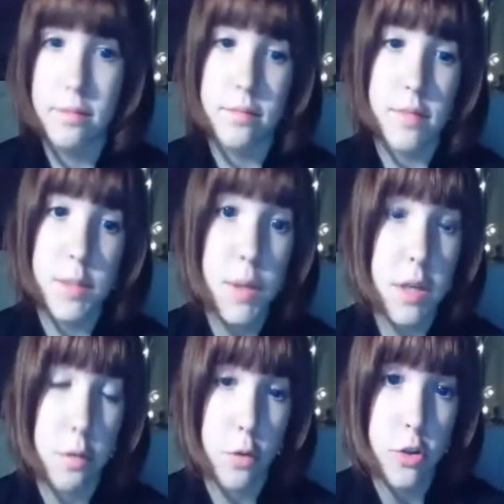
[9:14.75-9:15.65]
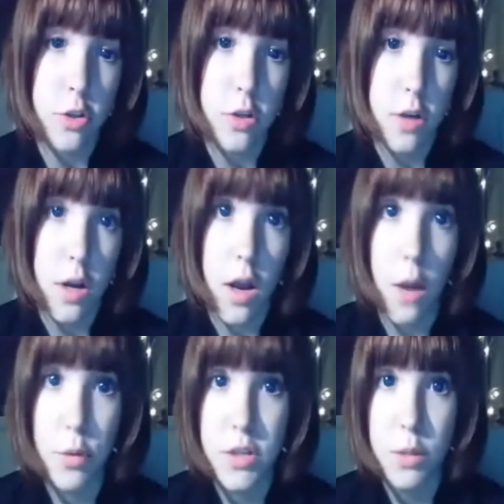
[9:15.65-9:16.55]
Speaking of which, I
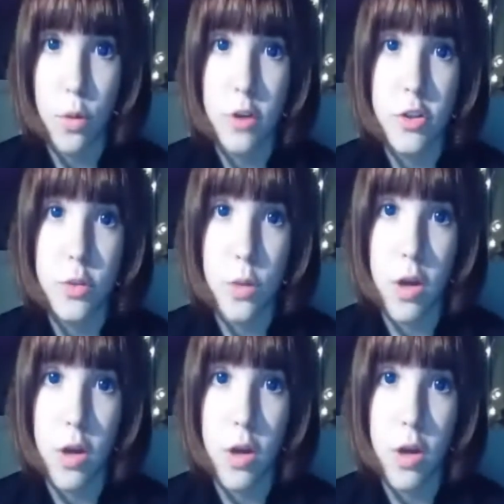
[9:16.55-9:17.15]
recently watched this really